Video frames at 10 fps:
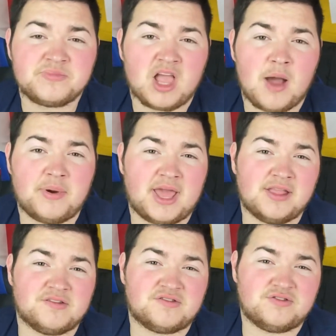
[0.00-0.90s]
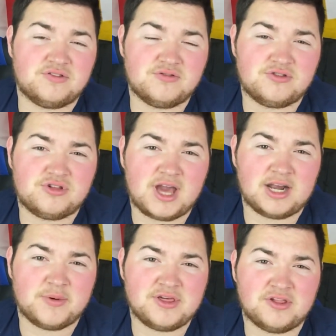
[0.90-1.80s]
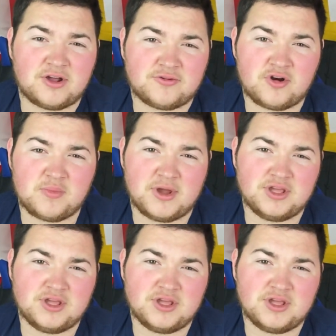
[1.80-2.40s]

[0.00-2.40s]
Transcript: up against Gianluigi Donnarumma.